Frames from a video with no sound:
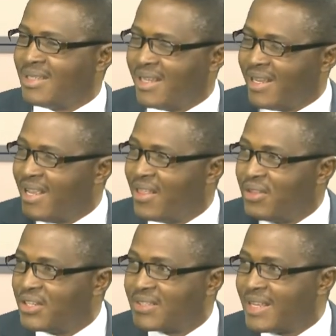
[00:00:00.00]
in the
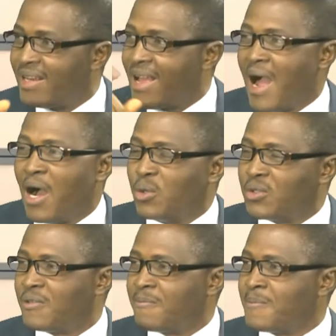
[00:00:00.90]
state
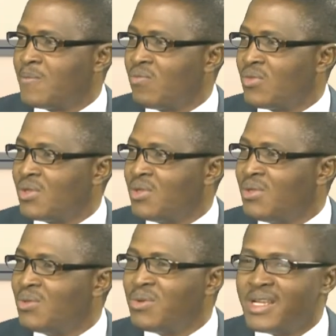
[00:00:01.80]
house
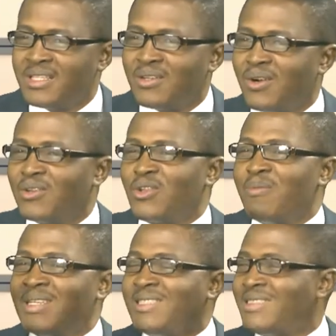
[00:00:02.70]
with
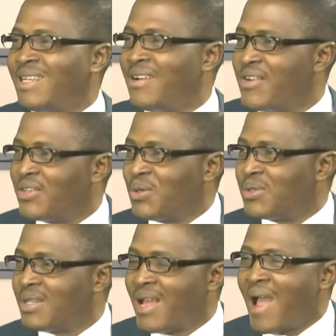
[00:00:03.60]
automatic generators
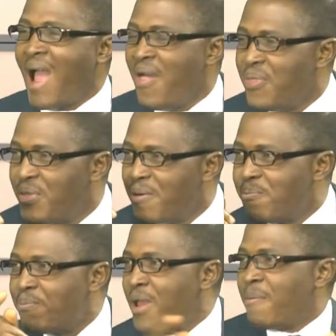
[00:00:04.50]
and the
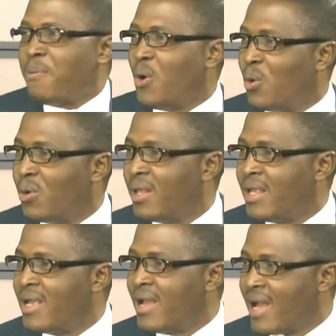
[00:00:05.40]
people
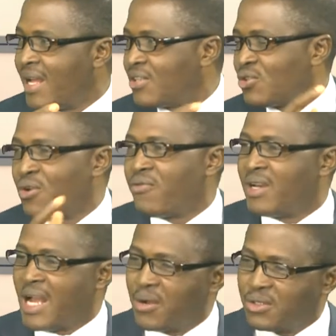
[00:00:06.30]
are suffering? I was